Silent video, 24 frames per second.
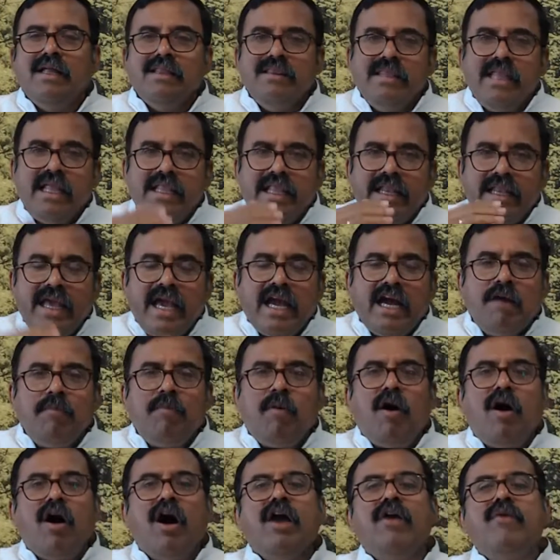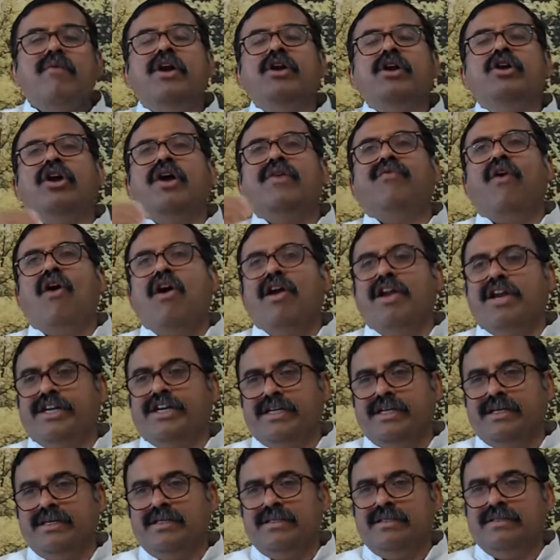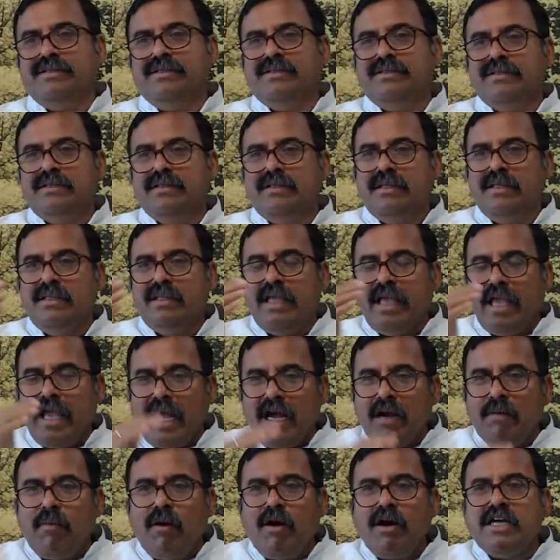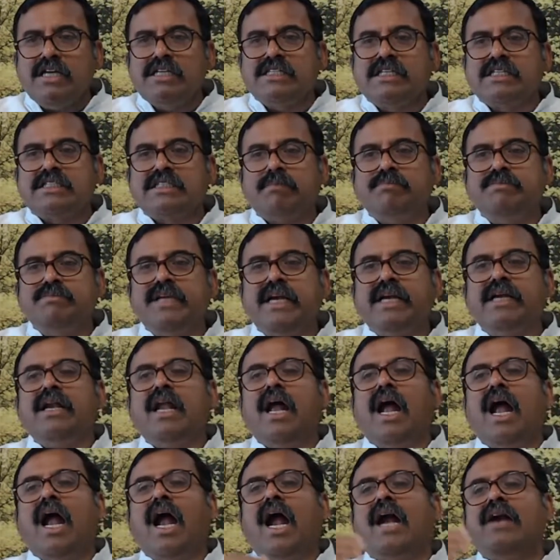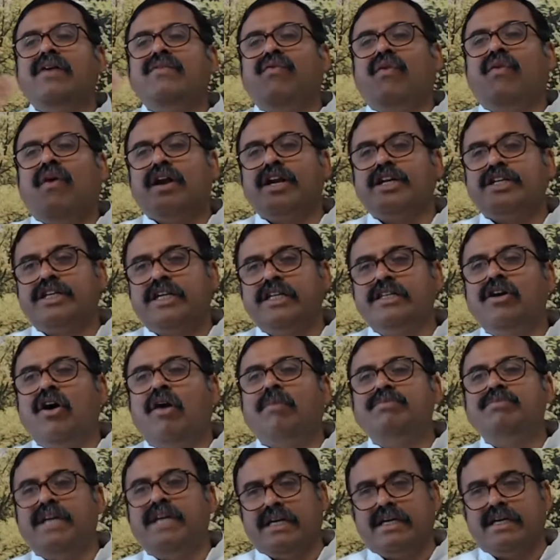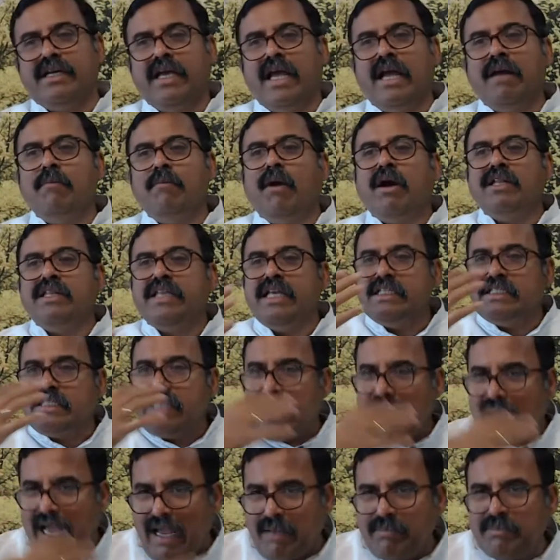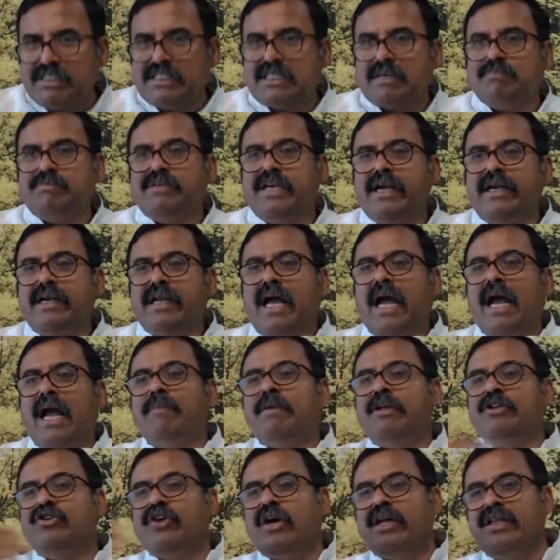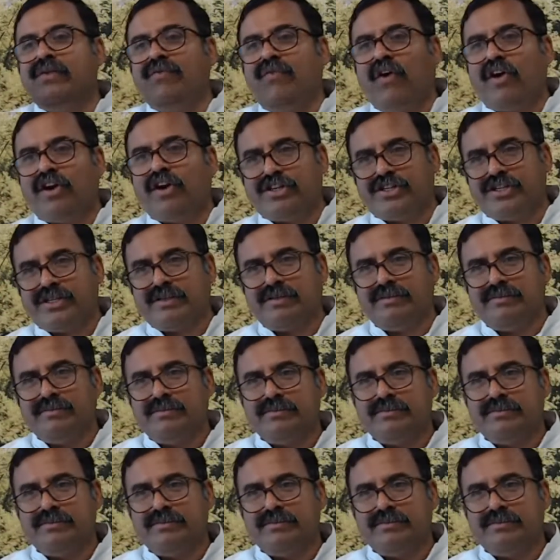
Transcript: Then the young boy went to a forest. The young boy is the subject and forest is the object. Young boy thinks that I am the subject, I am enjoying the forest.